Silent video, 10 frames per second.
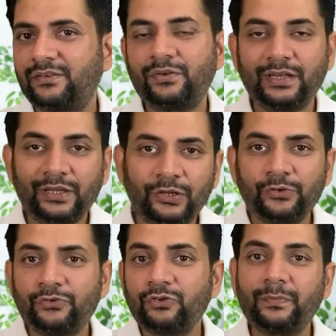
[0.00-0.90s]
So he
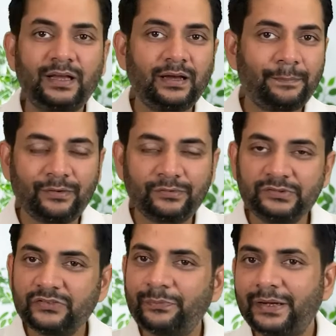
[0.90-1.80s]
used to buy a
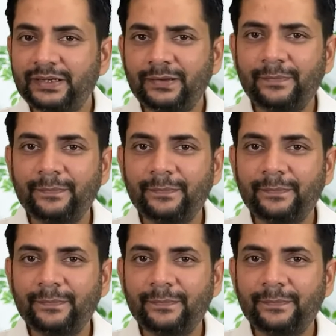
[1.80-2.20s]
pound of butter,